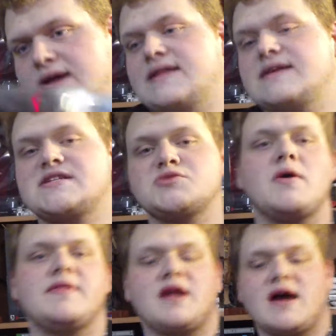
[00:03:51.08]
This is
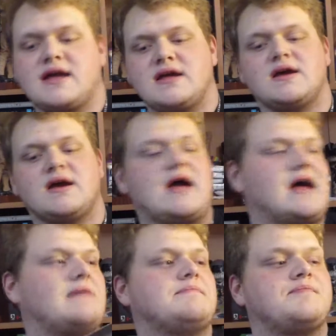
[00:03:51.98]
one that I
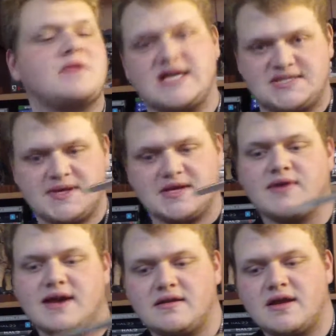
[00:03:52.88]
swing
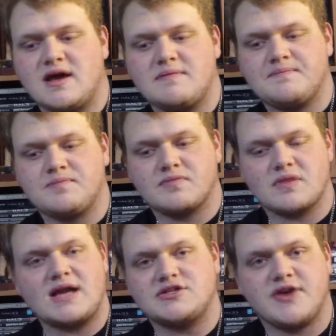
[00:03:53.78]
around.
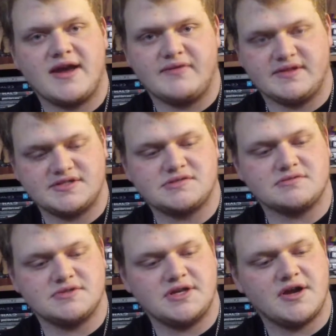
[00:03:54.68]
I train with this
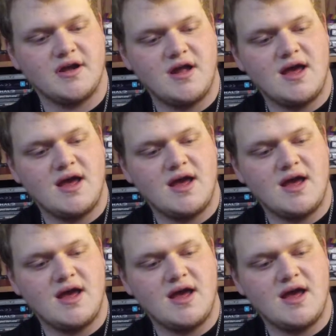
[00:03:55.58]
sword, you know.